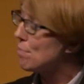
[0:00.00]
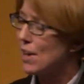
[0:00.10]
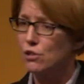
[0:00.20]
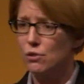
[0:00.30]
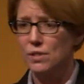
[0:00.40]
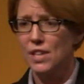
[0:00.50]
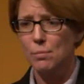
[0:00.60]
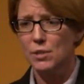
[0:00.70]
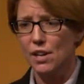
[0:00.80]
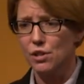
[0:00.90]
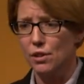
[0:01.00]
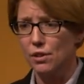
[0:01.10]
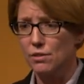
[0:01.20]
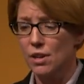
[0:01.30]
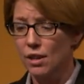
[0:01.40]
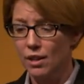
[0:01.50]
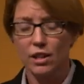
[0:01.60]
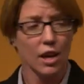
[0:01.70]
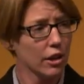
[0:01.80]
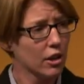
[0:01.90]
the manager and team sessions,
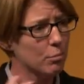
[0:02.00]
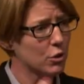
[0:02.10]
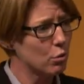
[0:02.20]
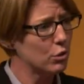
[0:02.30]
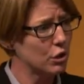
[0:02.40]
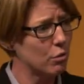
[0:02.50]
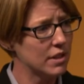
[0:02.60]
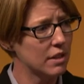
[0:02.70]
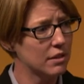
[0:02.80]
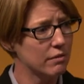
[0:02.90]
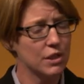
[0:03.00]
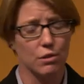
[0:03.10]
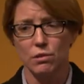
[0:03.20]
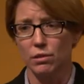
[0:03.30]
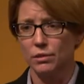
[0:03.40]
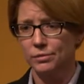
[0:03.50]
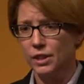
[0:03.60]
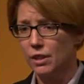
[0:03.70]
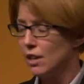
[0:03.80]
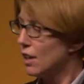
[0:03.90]
can I come and talk to you as an individual?
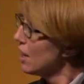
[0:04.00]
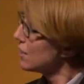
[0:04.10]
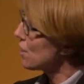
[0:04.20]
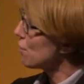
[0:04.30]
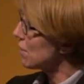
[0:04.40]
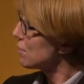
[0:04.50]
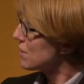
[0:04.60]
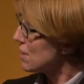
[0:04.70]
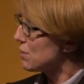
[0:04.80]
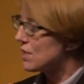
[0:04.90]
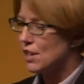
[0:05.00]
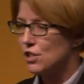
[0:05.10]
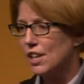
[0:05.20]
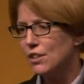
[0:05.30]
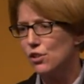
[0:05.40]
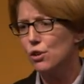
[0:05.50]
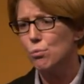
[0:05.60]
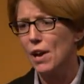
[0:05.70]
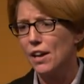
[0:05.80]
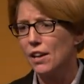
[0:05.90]
So it, it was an interesting
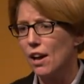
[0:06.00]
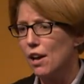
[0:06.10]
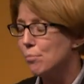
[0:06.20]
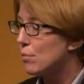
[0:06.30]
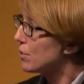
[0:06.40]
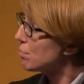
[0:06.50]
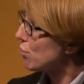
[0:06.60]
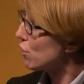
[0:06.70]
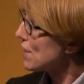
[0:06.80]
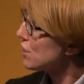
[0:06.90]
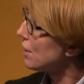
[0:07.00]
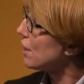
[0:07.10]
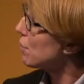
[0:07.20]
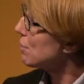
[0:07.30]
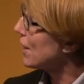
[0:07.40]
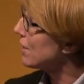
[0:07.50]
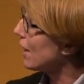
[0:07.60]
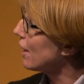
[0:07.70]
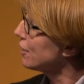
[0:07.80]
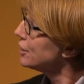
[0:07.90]
two-way um, progression that we made
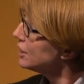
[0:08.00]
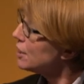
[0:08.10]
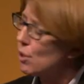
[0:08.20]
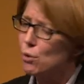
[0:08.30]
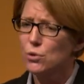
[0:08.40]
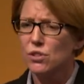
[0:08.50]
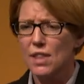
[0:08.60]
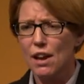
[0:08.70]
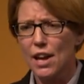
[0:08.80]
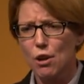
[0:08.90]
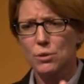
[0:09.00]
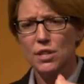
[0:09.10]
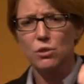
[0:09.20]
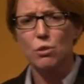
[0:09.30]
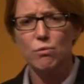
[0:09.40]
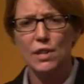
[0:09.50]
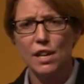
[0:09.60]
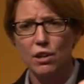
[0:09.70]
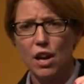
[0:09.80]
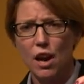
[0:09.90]
there. But also that helped us to really
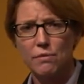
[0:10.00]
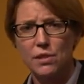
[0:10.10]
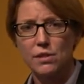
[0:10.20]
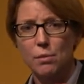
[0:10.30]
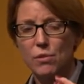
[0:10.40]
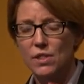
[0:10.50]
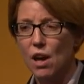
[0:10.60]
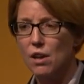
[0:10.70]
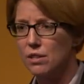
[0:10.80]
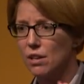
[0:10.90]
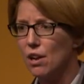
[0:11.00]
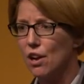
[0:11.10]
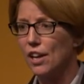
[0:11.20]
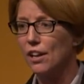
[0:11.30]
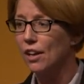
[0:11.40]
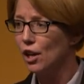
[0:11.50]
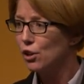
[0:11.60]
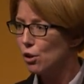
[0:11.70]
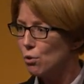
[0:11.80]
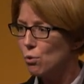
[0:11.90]
uncover some of the underlying
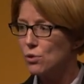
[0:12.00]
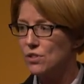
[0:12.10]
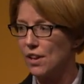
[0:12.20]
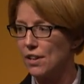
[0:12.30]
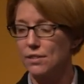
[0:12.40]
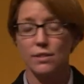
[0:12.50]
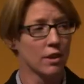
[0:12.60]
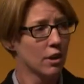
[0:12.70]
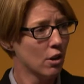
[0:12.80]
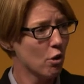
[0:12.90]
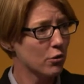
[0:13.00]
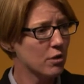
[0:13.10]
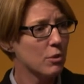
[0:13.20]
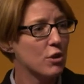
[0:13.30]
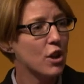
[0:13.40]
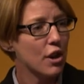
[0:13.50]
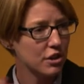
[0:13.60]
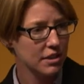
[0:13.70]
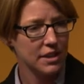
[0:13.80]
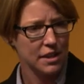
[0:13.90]
causes of some of those
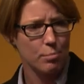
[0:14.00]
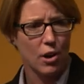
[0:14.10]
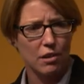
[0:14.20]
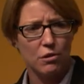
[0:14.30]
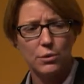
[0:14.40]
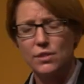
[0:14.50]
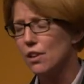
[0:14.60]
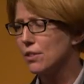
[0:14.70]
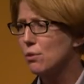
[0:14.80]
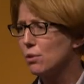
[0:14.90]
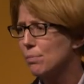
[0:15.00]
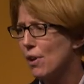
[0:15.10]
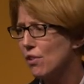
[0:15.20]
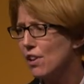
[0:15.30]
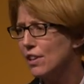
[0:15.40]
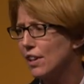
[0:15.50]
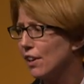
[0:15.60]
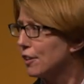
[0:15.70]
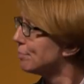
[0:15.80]
urgency spirals that I talked about earlier.